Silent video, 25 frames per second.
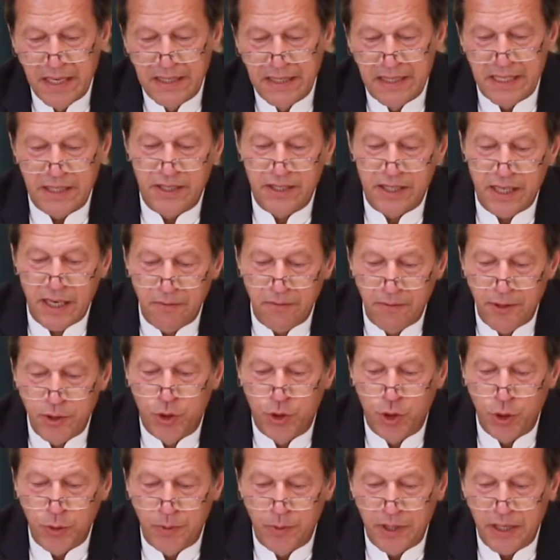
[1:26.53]
the Silver
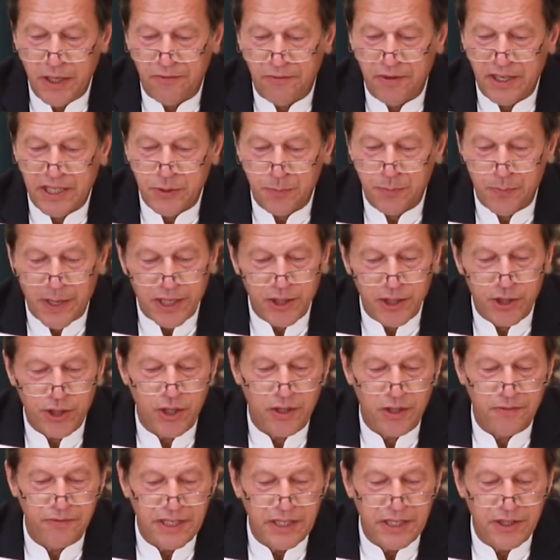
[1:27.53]
Jubilee of
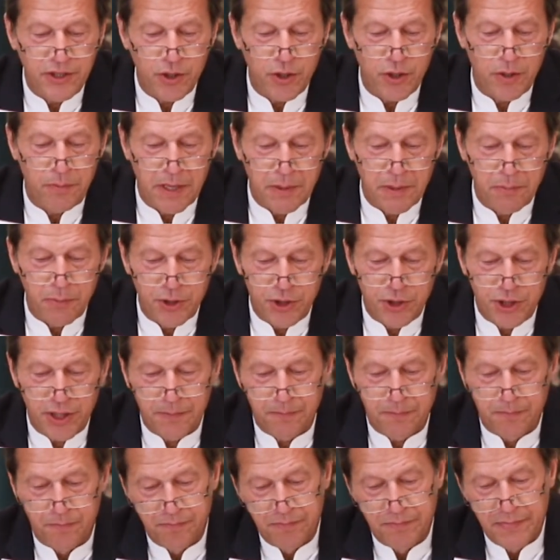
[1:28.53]
expansion of ECO
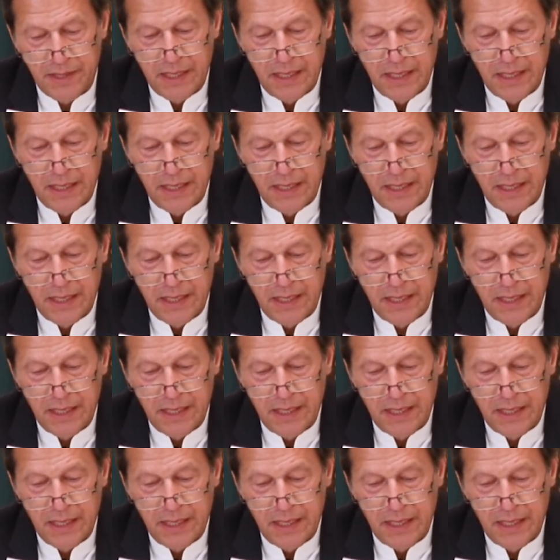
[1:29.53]
membership